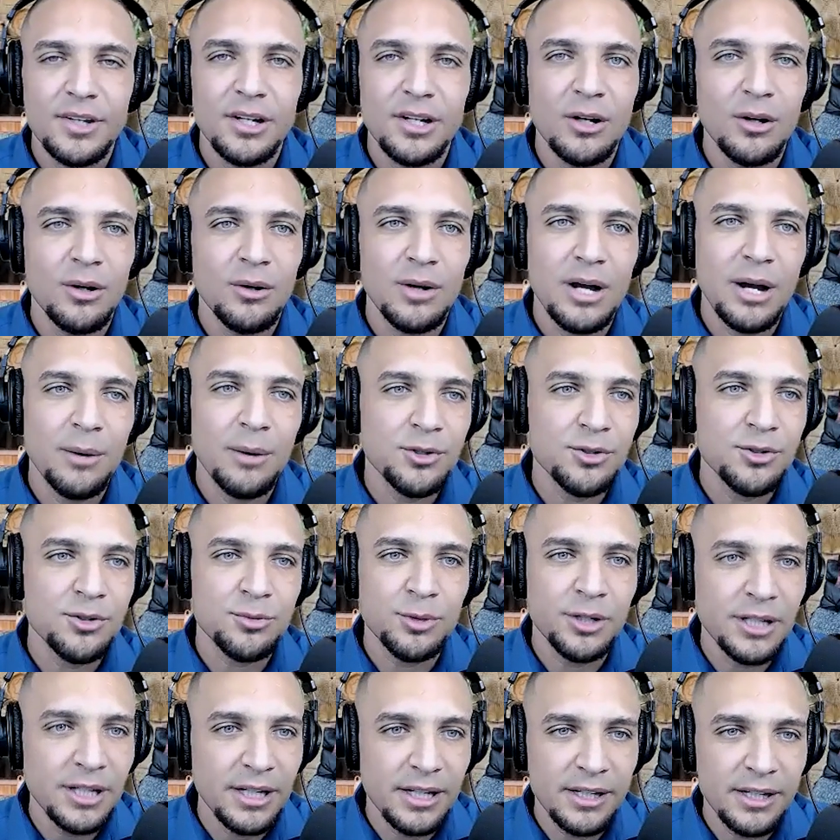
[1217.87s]
I
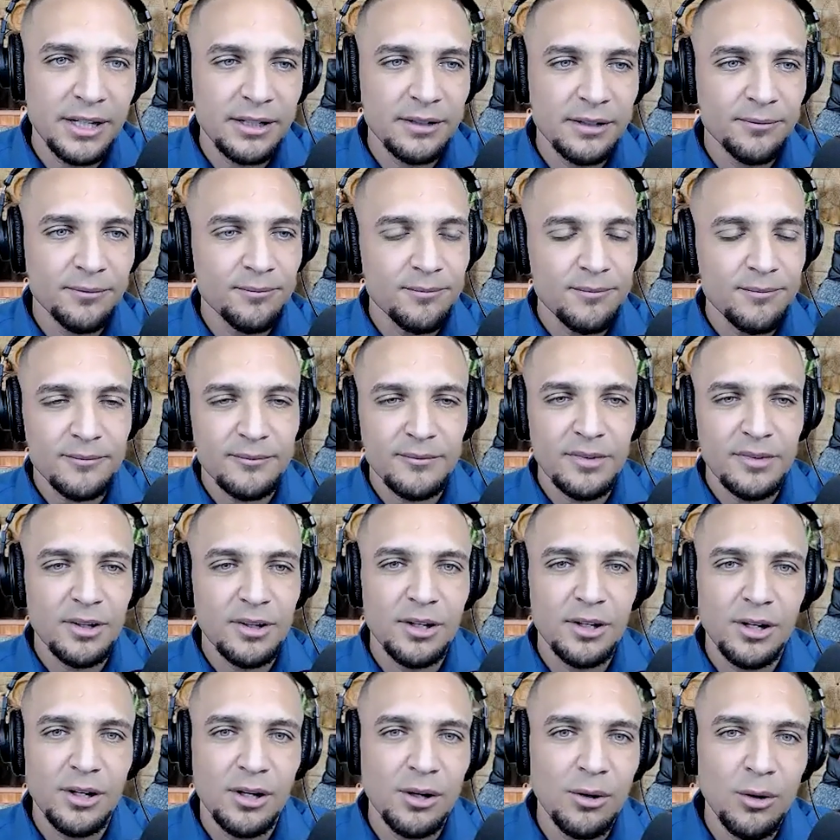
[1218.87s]
was reading,
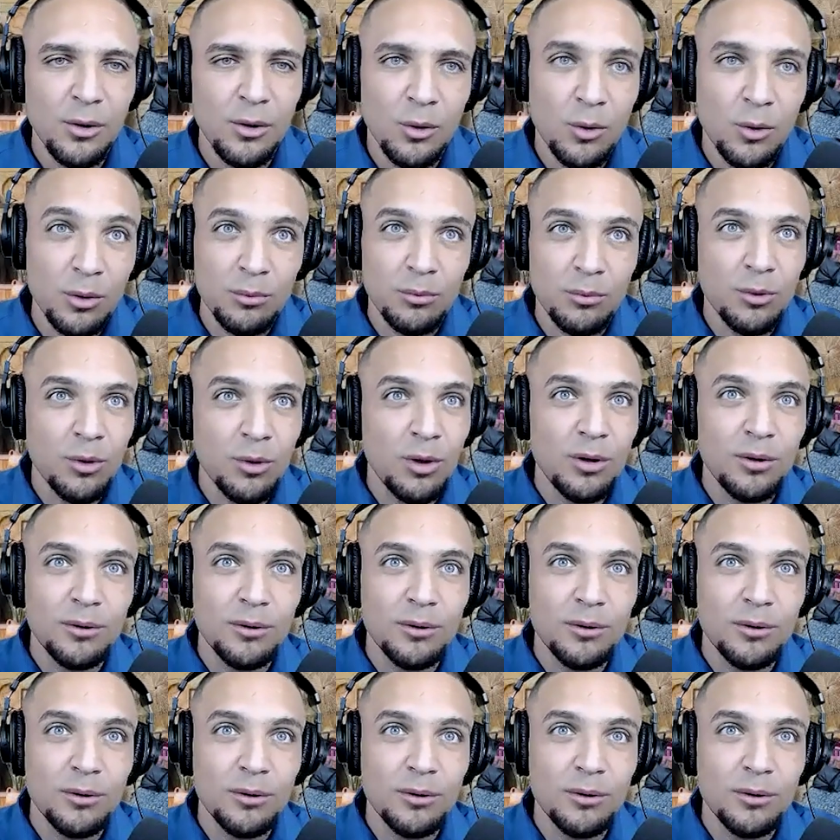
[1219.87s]
or